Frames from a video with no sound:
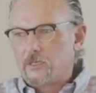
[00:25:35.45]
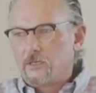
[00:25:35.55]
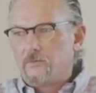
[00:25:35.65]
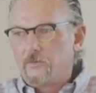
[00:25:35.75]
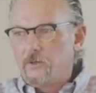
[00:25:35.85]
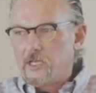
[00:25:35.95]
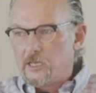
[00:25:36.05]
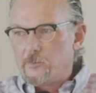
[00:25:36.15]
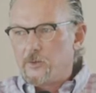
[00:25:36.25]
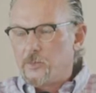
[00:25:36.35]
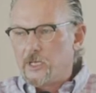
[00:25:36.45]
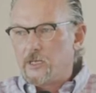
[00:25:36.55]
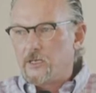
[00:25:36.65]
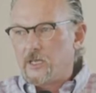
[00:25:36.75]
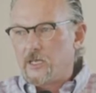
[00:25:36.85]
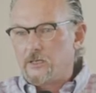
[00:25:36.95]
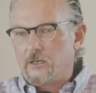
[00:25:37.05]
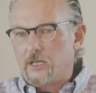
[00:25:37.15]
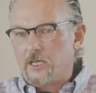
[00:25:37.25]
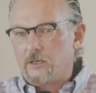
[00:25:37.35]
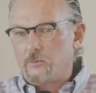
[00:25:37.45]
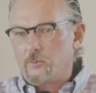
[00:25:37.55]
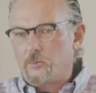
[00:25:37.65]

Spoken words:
fully implemented and